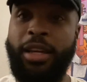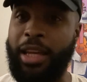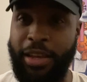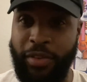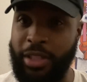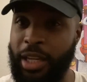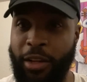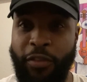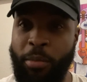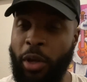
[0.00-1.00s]
even
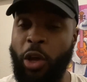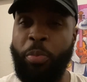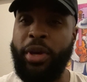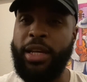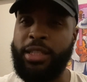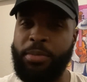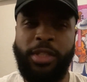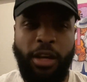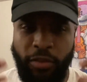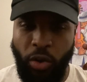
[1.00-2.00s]
Teofimo Lopez
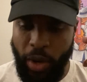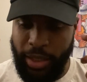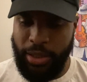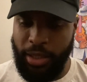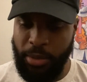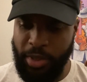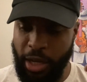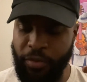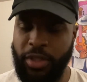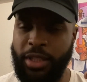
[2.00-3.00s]
himself questioned
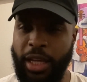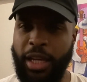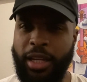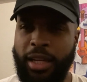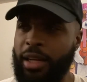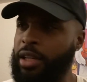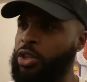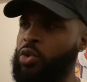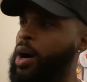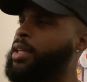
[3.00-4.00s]
himself and said,
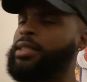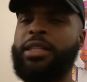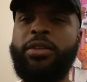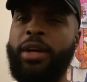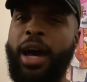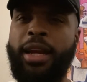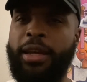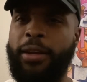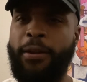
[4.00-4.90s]
Do I still got it?